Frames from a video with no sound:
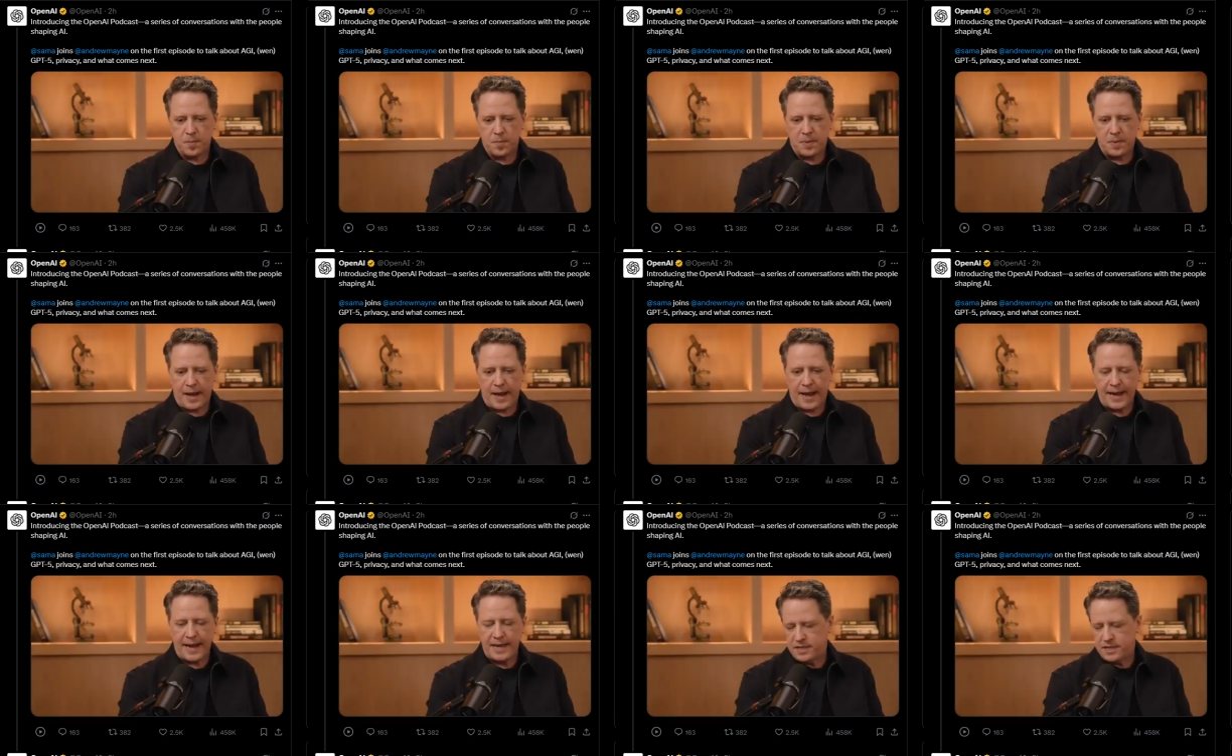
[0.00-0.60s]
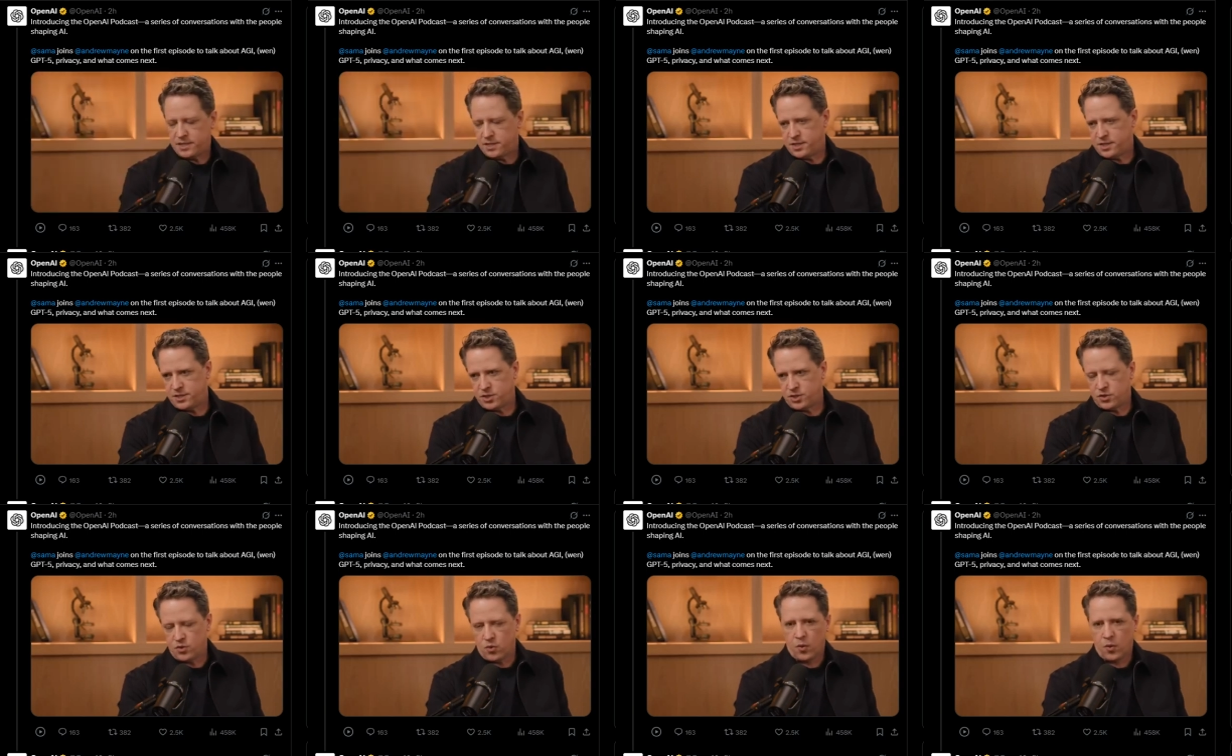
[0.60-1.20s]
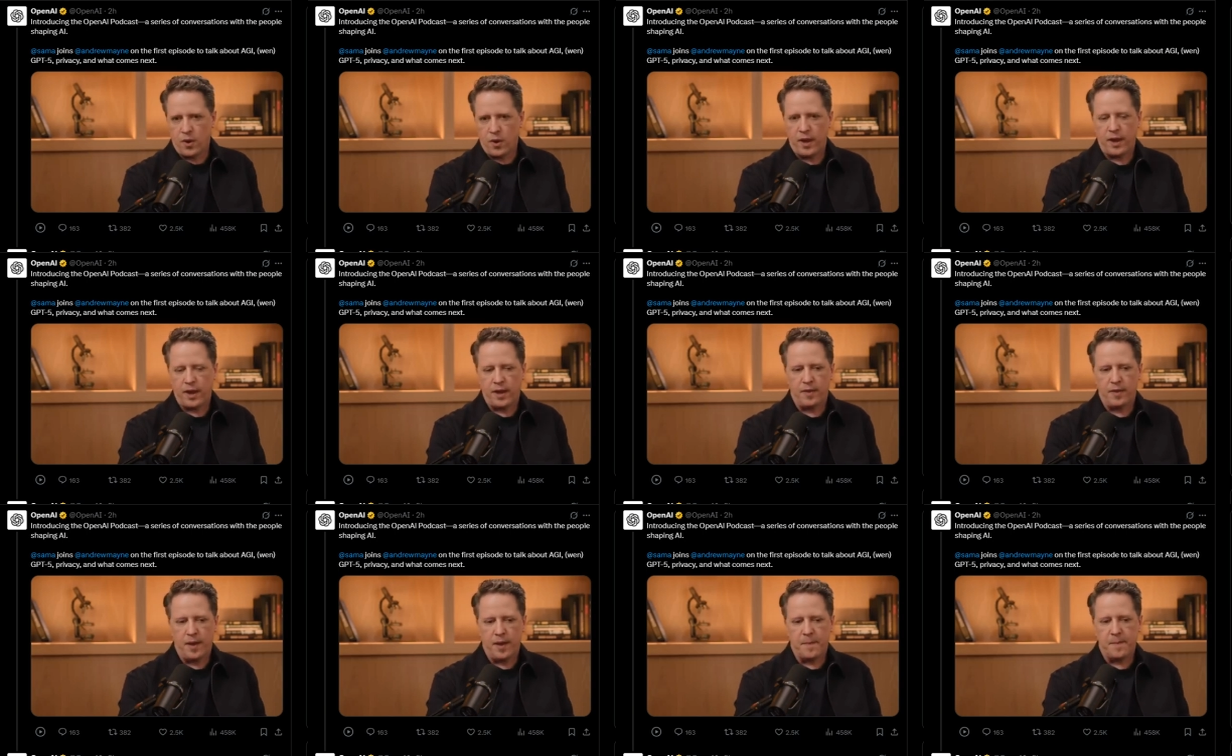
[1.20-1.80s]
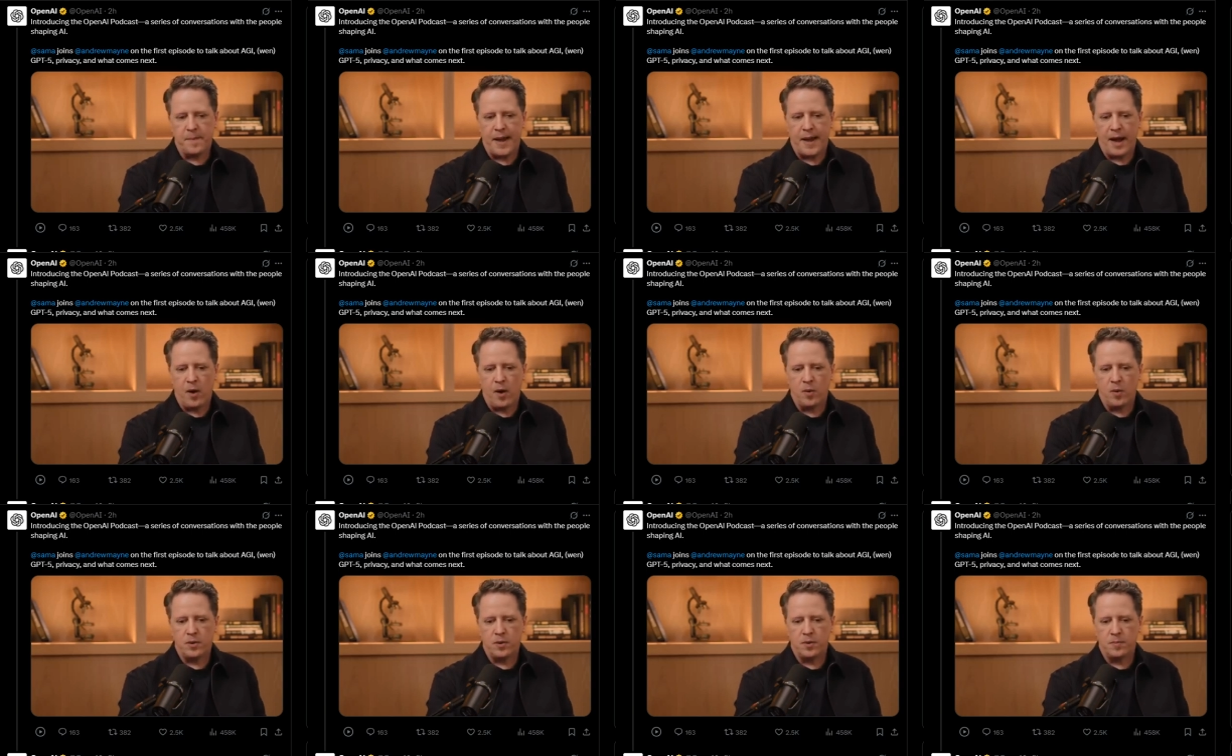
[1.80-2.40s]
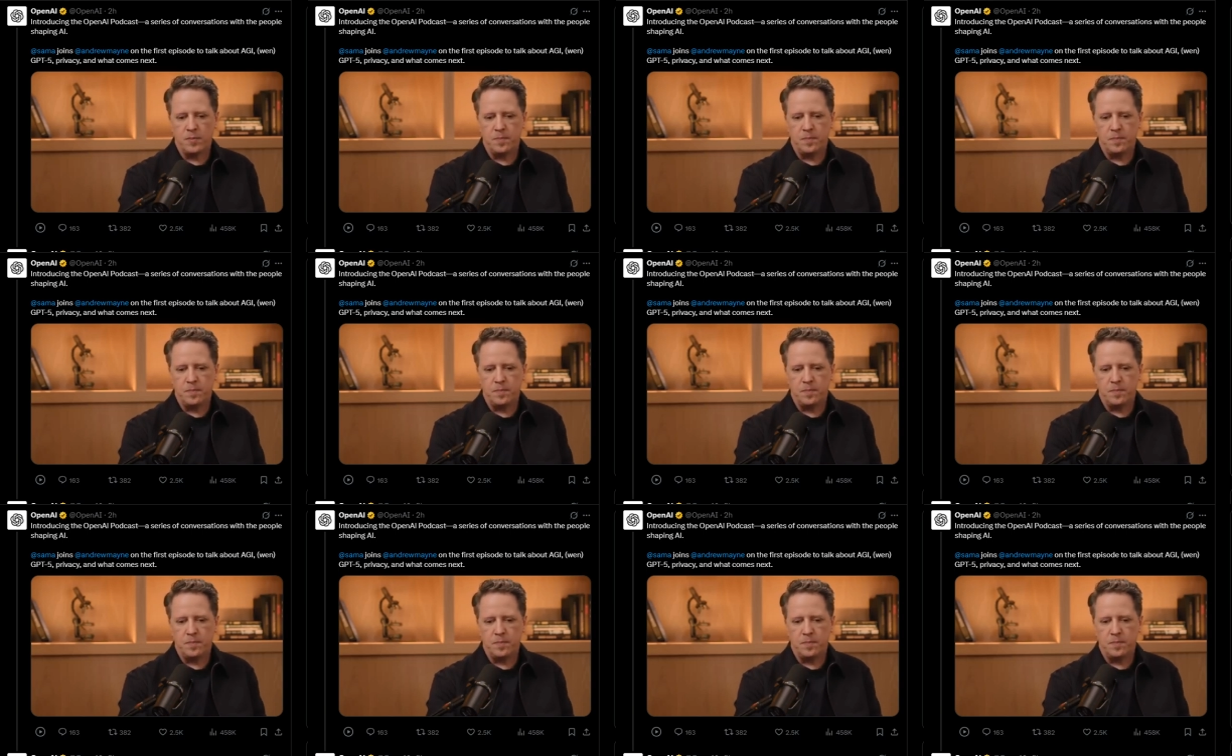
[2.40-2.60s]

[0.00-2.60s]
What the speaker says: a behind the scenes story about